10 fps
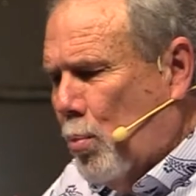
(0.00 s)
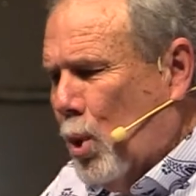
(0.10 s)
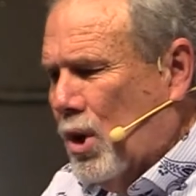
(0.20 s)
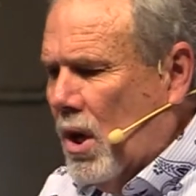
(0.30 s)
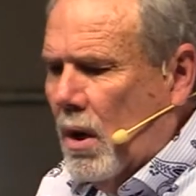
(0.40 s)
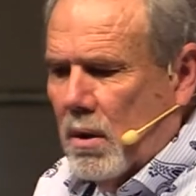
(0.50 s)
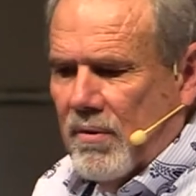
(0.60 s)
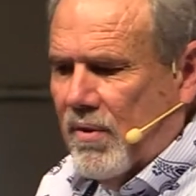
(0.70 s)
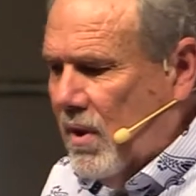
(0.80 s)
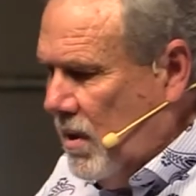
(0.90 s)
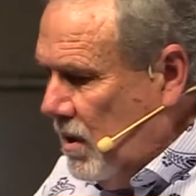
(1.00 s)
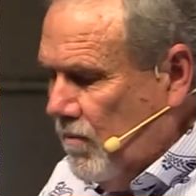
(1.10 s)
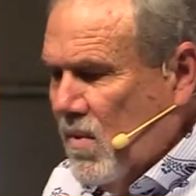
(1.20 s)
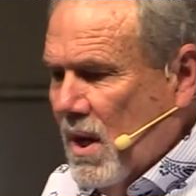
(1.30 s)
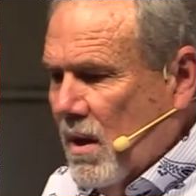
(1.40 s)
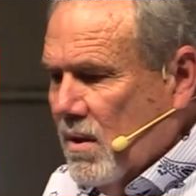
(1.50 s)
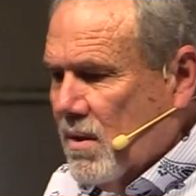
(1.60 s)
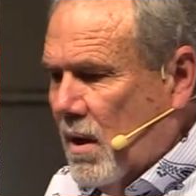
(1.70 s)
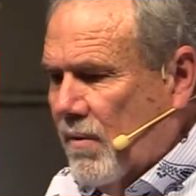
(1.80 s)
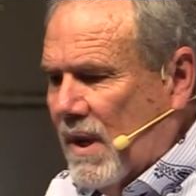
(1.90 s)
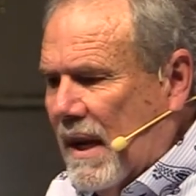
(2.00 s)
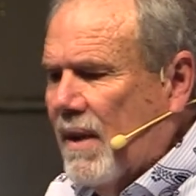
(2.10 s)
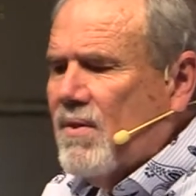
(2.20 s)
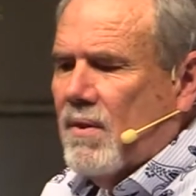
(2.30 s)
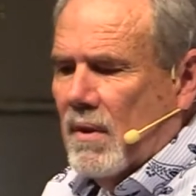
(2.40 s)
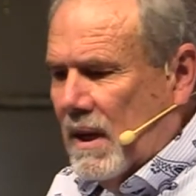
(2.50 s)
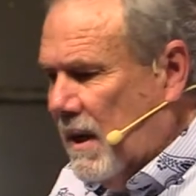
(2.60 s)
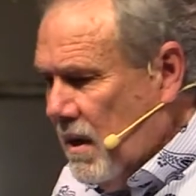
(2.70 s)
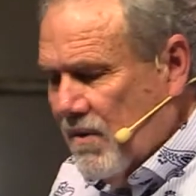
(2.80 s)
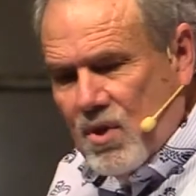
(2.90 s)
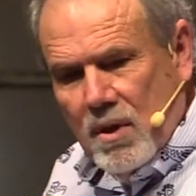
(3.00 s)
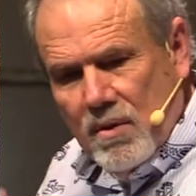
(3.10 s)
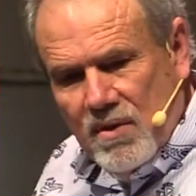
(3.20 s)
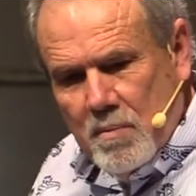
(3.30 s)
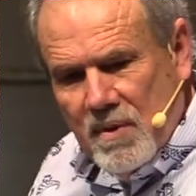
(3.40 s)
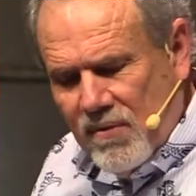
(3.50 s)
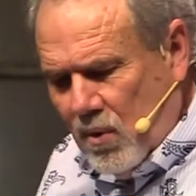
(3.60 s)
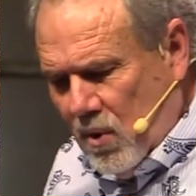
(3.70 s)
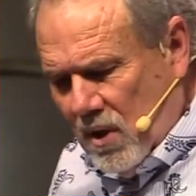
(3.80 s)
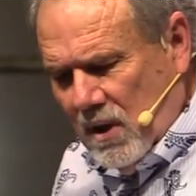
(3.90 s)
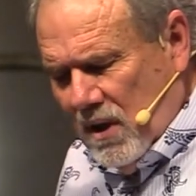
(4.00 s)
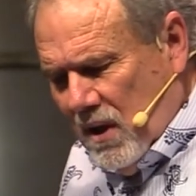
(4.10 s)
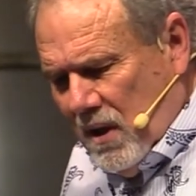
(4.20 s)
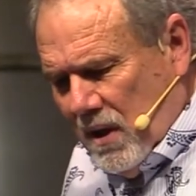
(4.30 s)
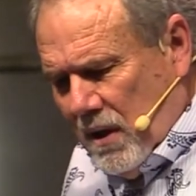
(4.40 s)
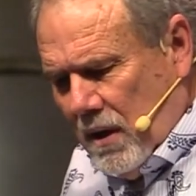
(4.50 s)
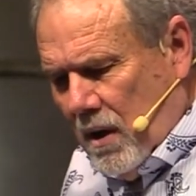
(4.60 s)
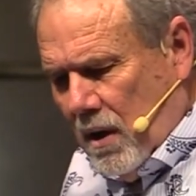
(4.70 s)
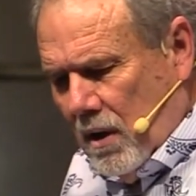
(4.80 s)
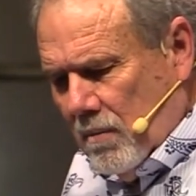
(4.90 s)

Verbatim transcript: pornography and stuff. And instantly, I've shared this before, uh,